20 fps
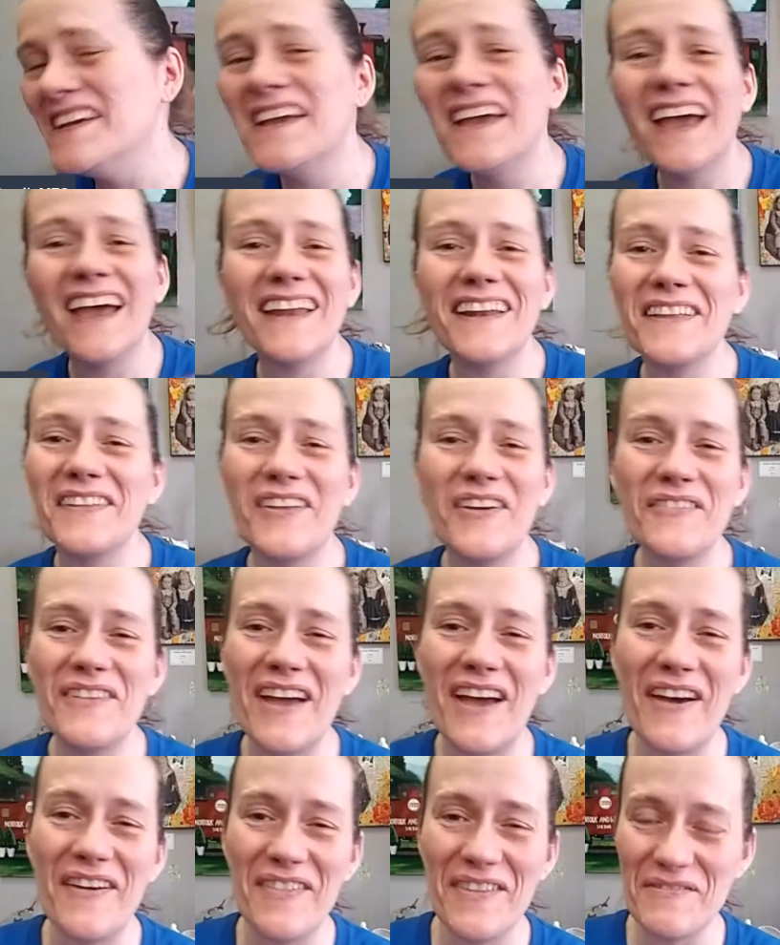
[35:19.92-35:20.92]
and I love
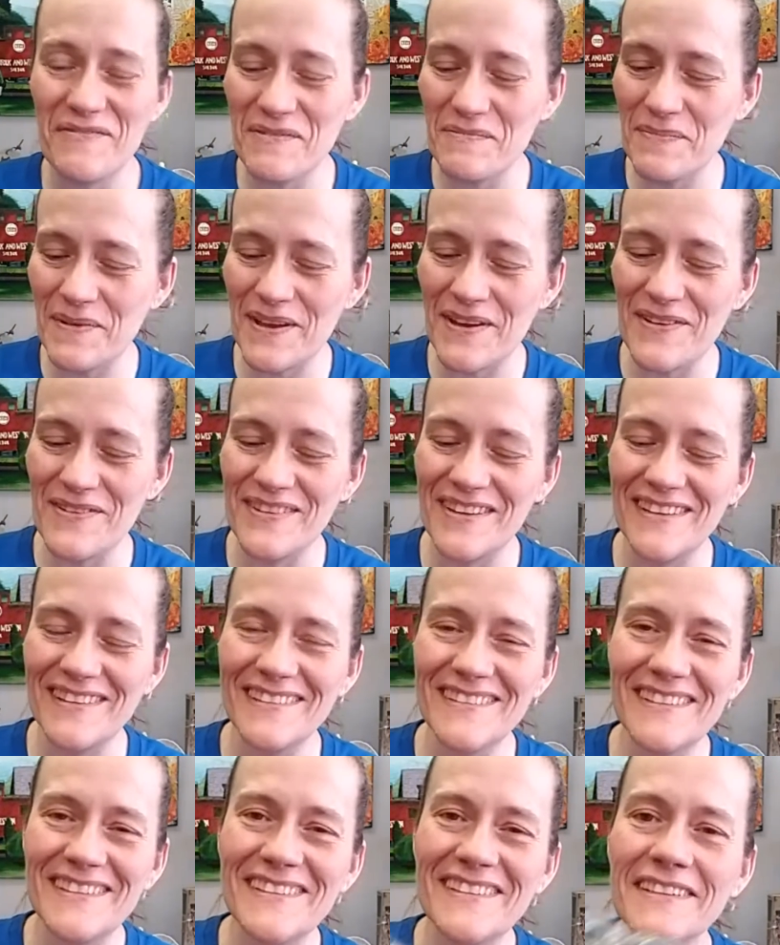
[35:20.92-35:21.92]
how they repaired
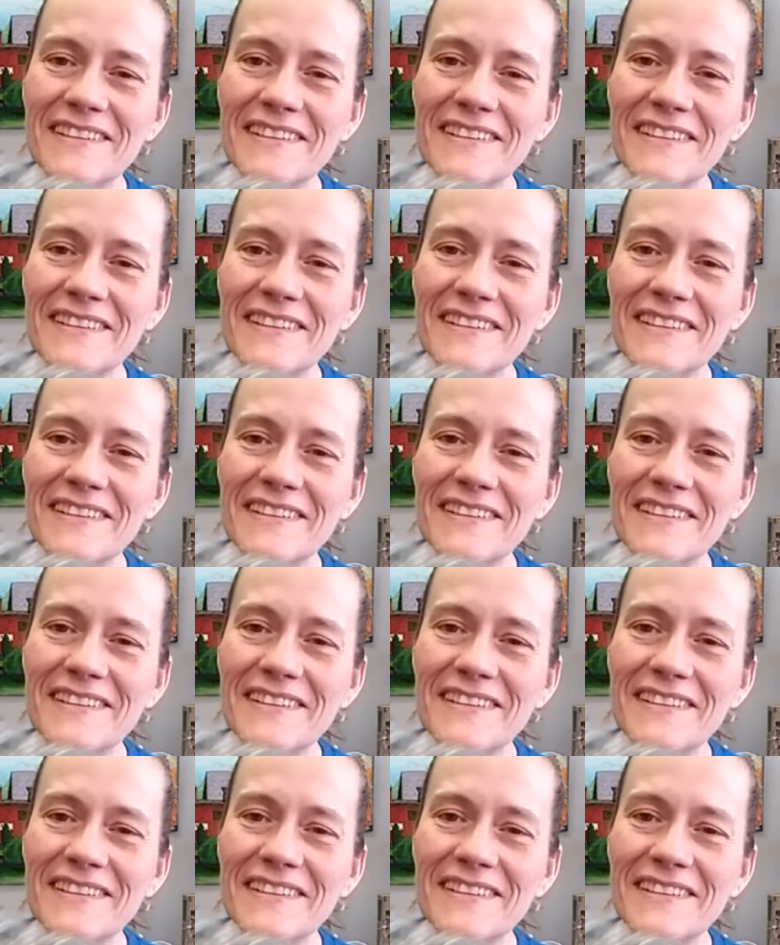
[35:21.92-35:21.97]
it.